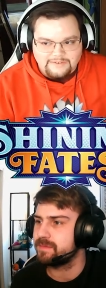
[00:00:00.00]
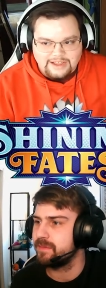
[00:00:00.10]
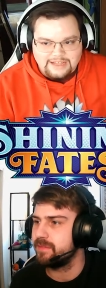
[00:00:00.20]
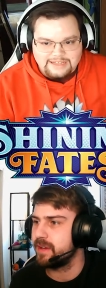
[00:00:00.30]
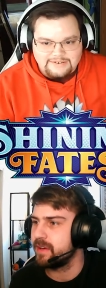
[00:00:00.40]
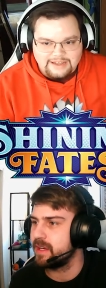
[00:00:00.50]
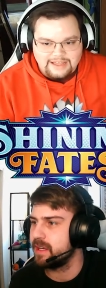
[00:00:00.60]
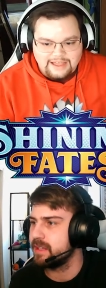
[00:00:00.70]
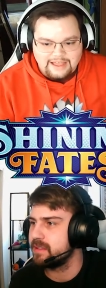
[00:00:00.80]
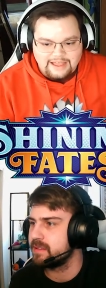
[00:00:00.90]
Speaker 1: 828. Very
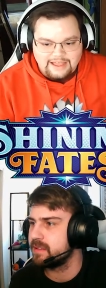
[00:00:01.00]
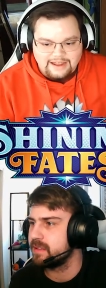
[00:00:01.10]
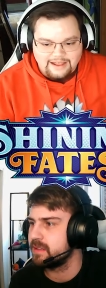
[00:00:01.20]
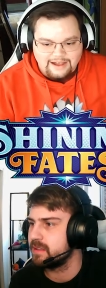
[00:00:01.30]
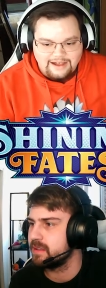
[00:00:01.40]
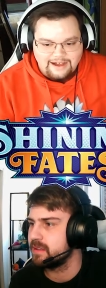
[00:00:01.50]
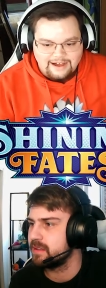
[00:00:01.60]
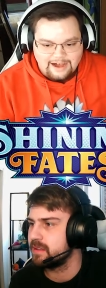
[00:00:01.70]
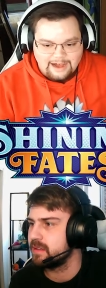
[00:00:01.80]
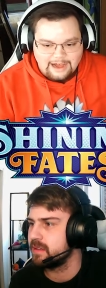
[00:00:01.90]
nice. Eight.
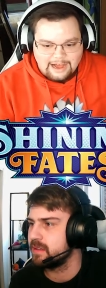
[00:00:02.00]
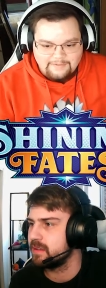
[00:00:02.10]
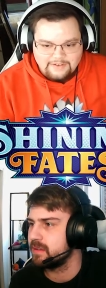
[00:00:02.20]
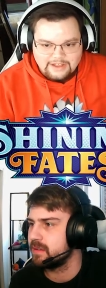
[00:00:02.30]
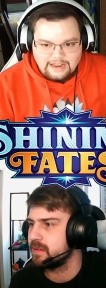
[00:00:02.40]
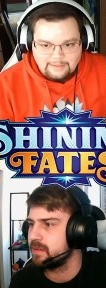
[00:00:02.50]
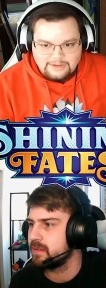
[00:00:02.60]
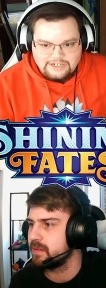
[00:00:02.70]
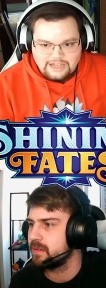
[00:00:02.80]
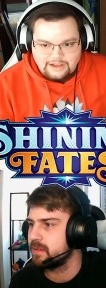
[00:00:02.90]
Uh, I forget how
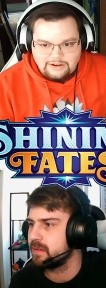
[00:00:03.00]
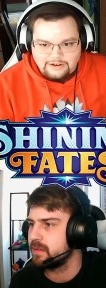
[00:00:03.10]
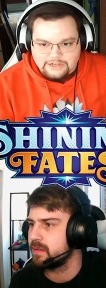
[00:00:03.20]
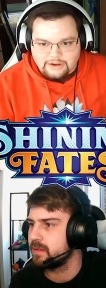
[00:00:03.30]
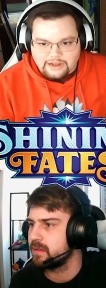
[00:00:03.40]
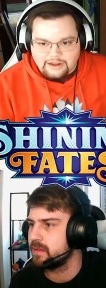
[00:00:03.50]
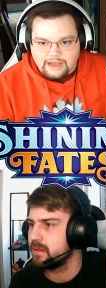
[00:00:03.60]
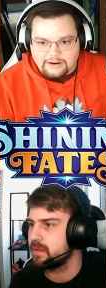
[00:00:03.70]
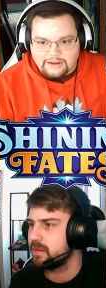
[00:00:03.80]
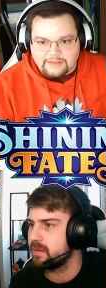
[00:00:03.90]
much the Kyogre's going at.
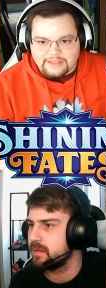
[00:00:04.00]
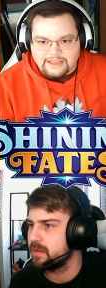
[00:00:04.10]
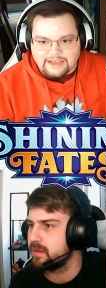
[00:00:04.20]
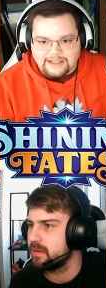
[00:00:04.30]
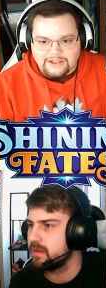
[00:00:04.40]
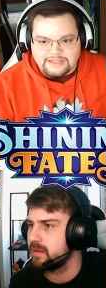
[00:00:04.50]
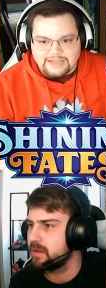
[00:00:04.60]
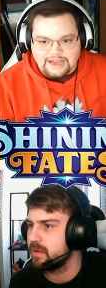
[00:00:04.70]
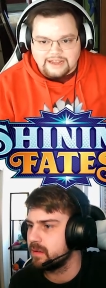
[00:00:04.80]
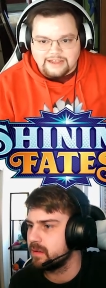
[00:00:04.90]
I don't even think I looked
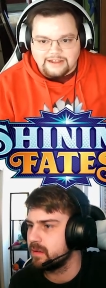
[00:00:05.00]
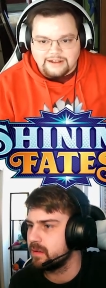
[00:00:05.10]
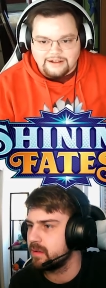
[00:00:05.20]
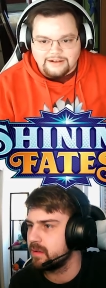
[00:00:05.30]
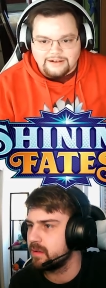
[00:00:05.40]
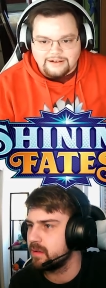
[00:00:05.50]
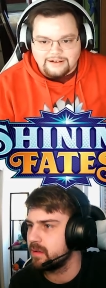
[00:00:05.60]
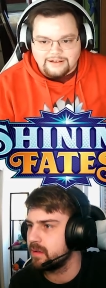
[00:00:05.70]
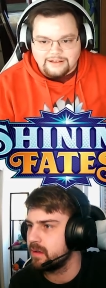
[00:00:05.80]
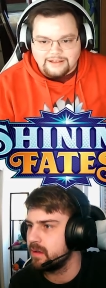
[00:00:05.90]
at it.
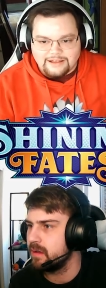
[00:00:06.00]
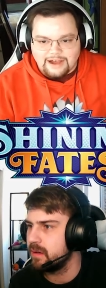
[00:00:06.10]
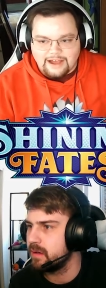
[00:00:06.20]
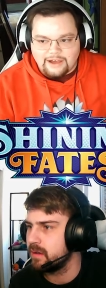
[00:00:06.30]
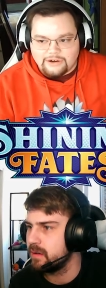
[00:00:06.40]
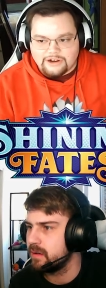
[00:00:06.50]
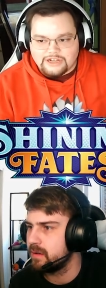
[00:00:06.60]
Huh. Kyogre is